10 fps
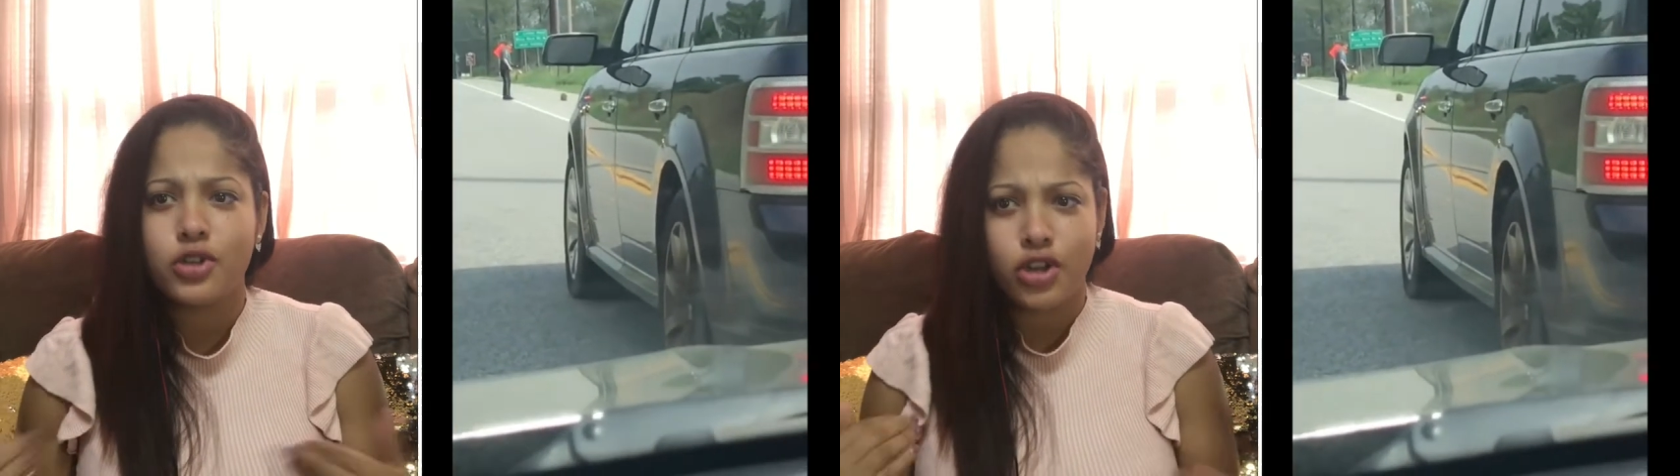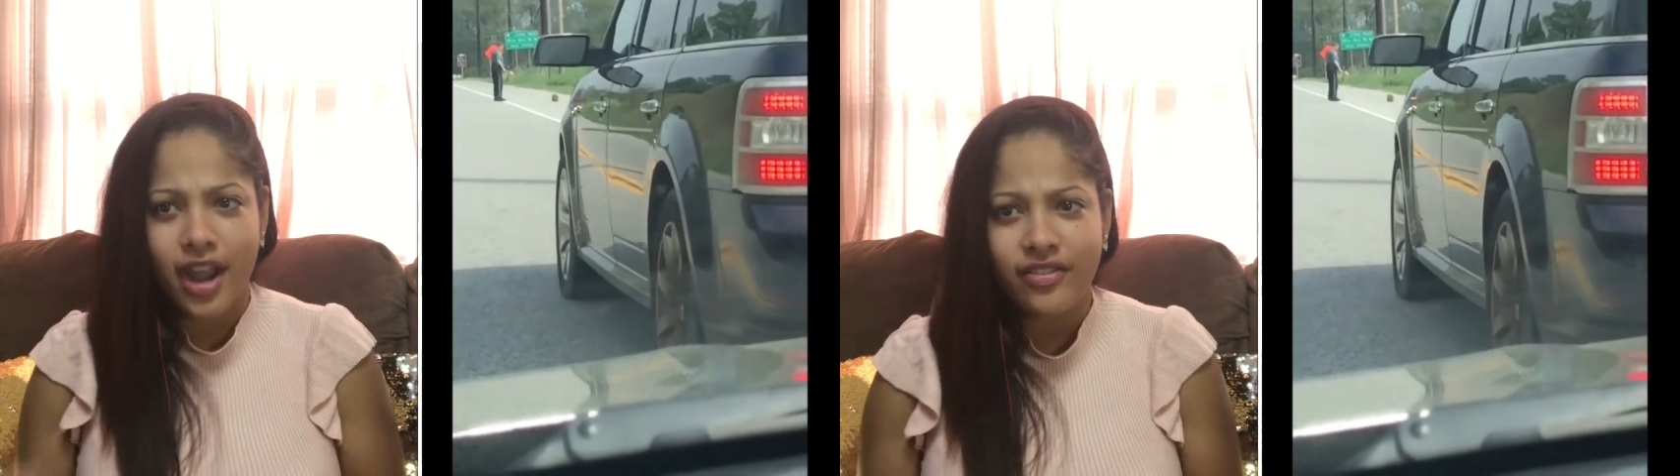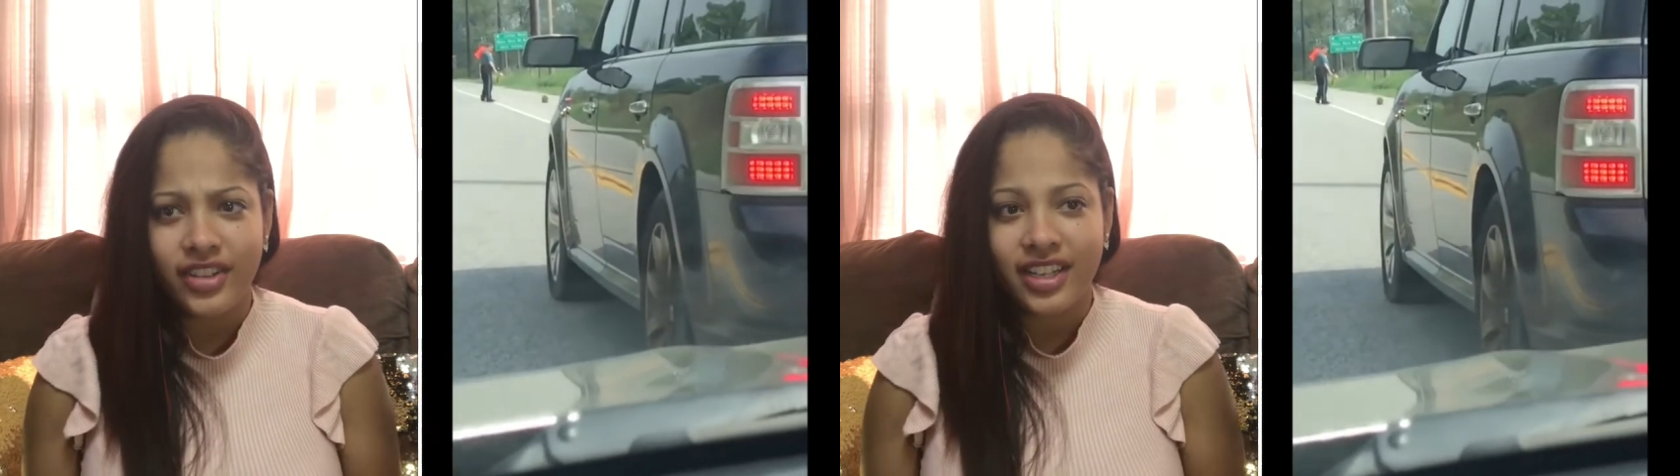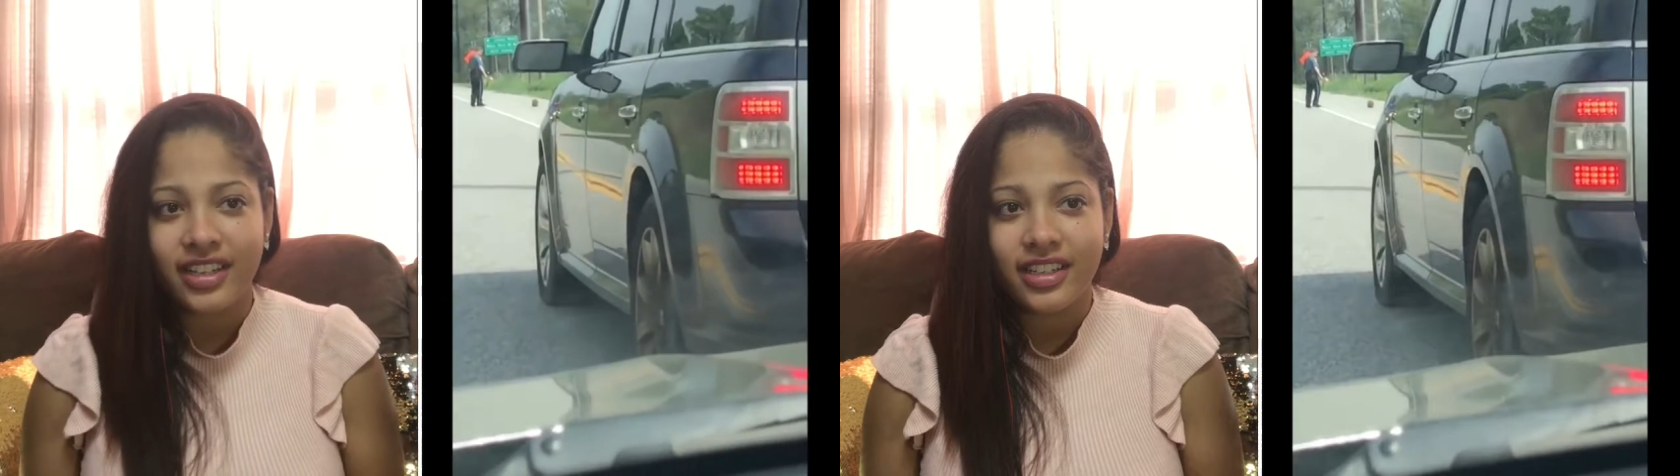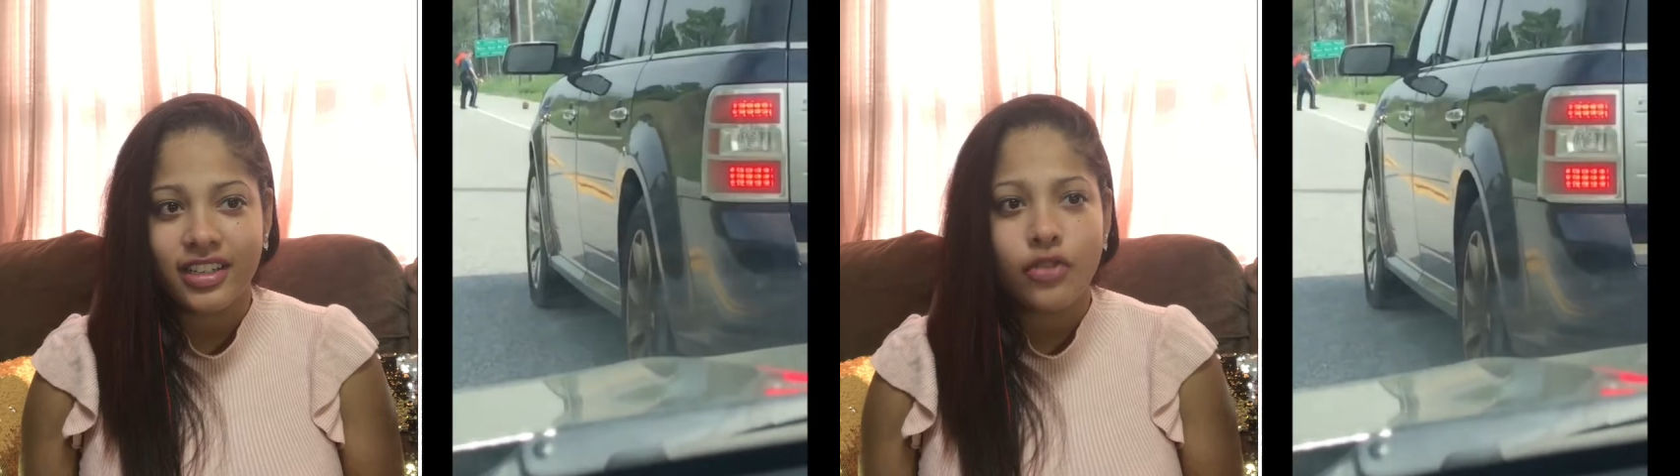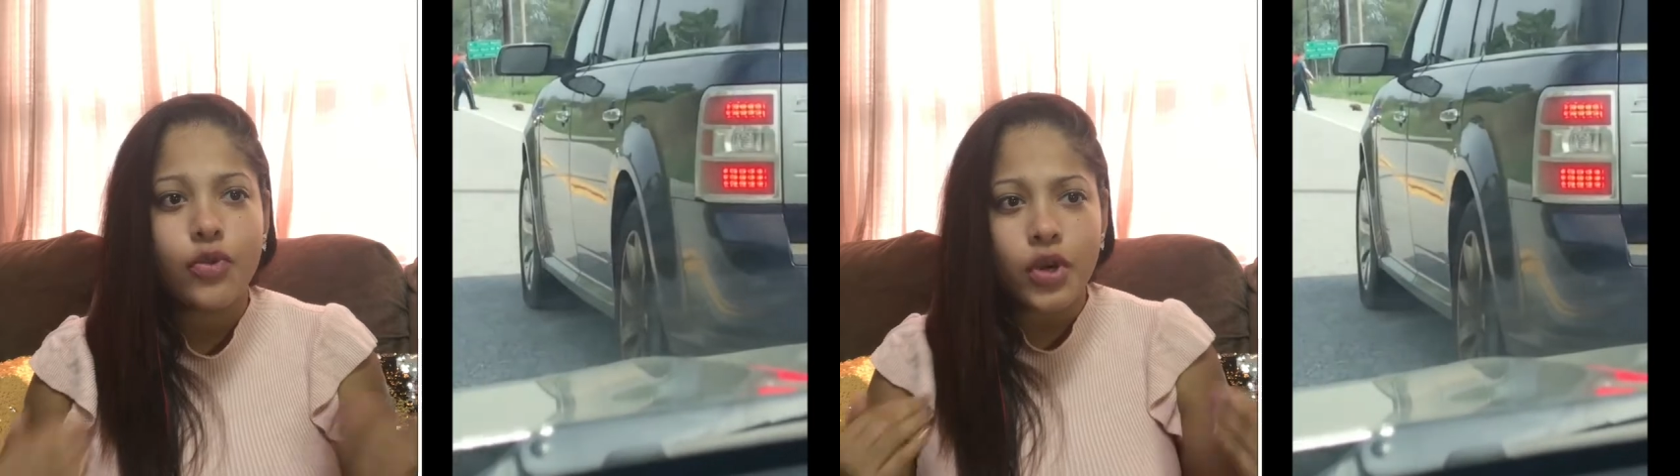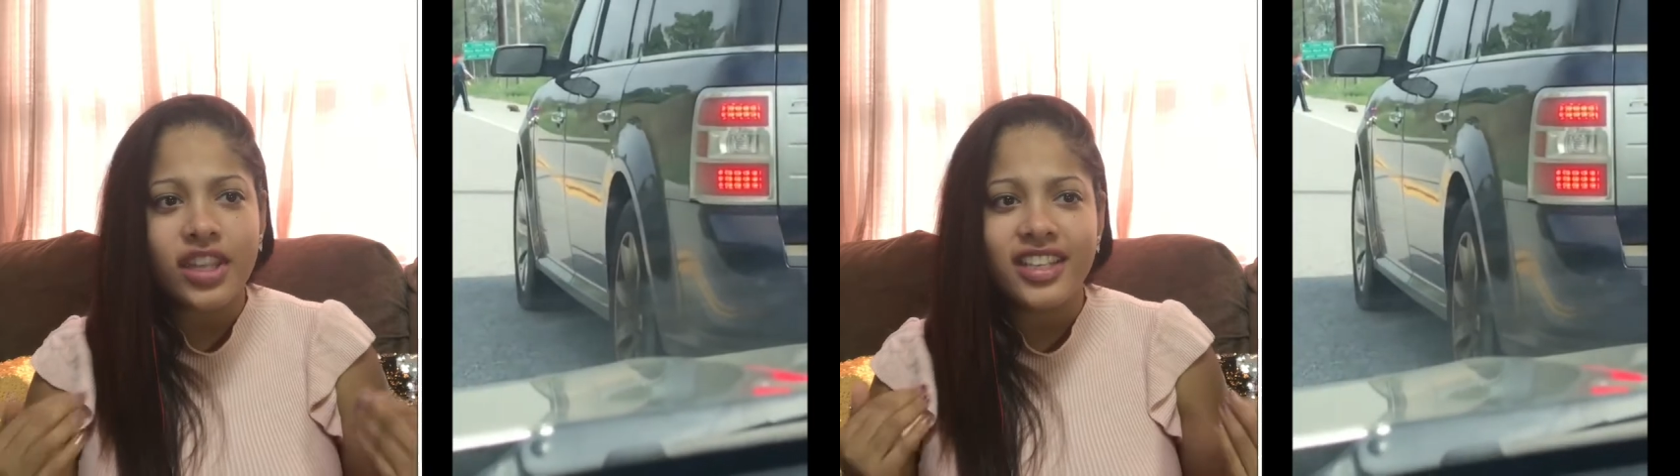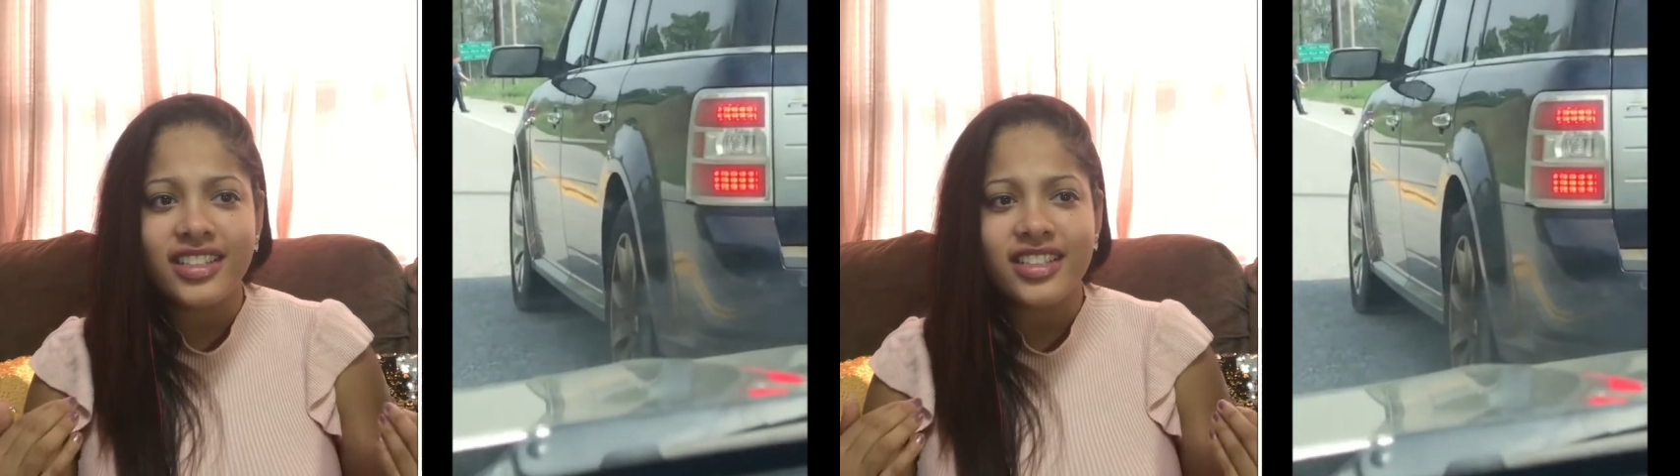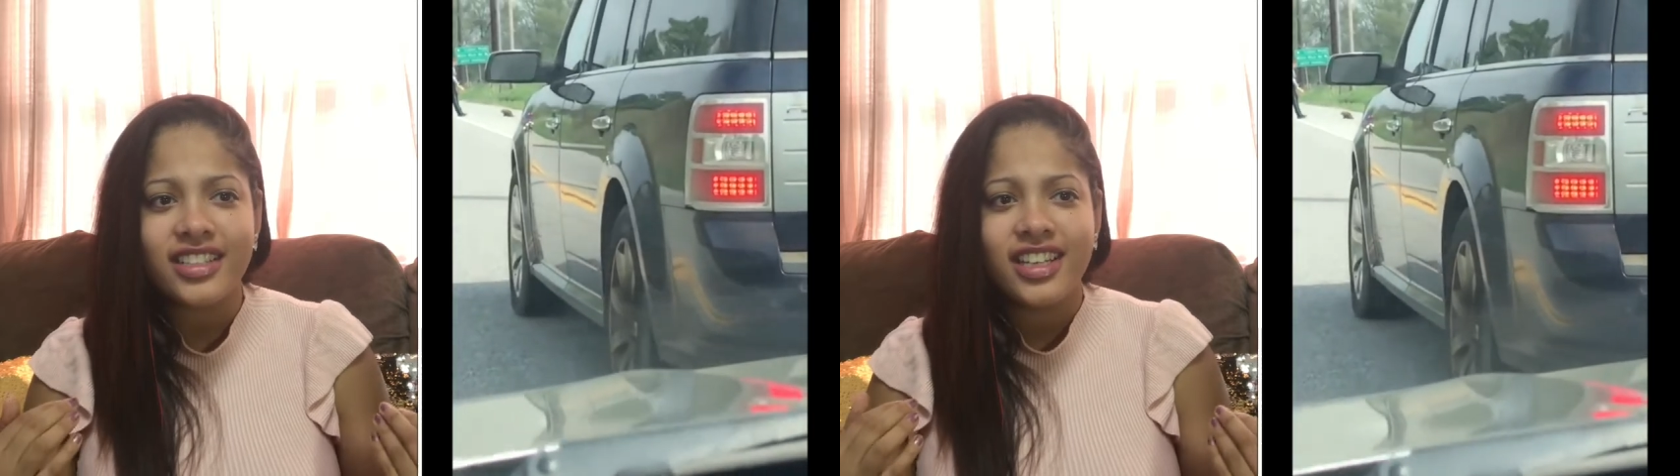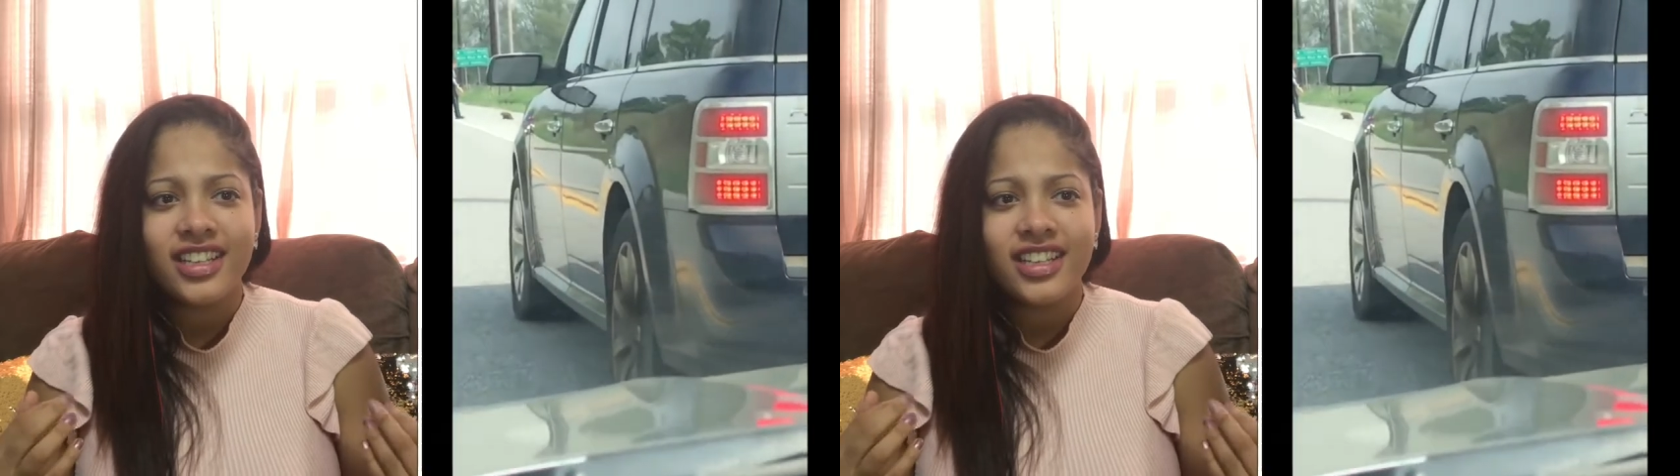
traffic for this,